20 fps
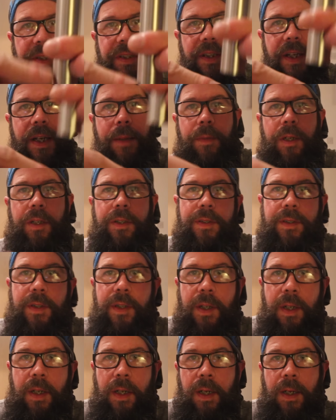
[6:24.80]
be
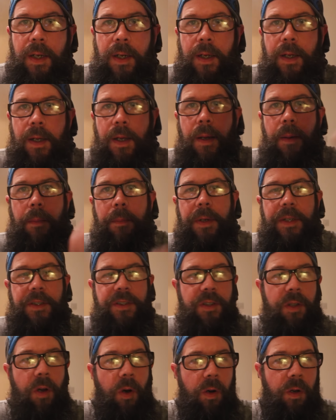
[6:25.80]
seamless, but
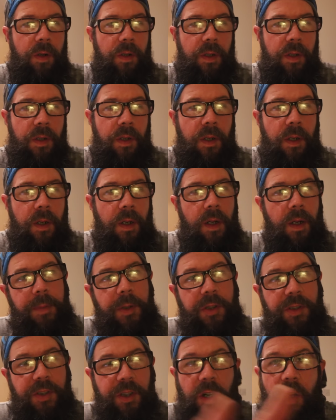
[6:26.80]
it's not,
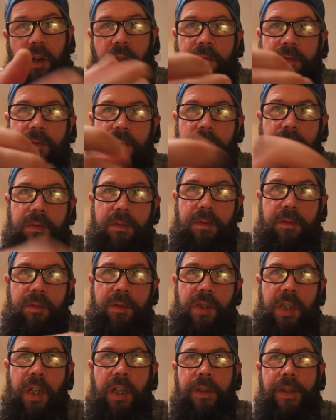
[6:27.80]
because I can't
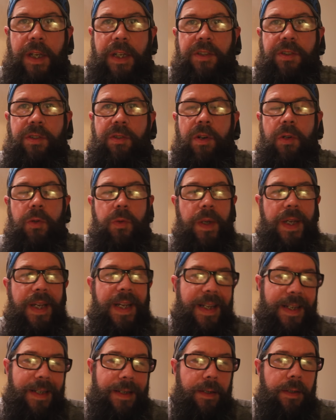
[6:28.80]
turn that screw
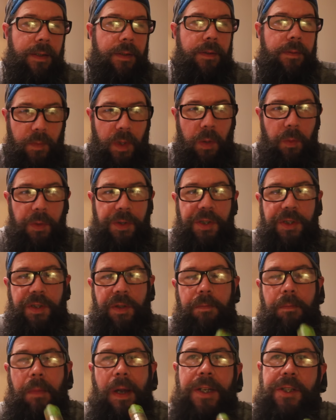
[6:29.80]
in, which is
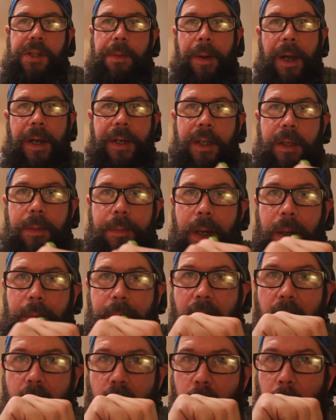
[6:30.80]
a major pain in the
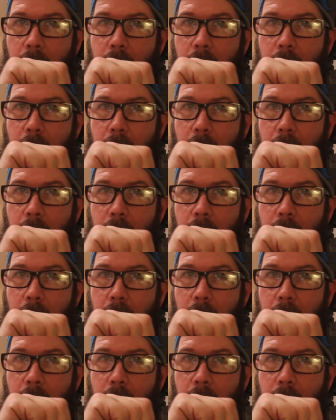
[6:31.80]
bum.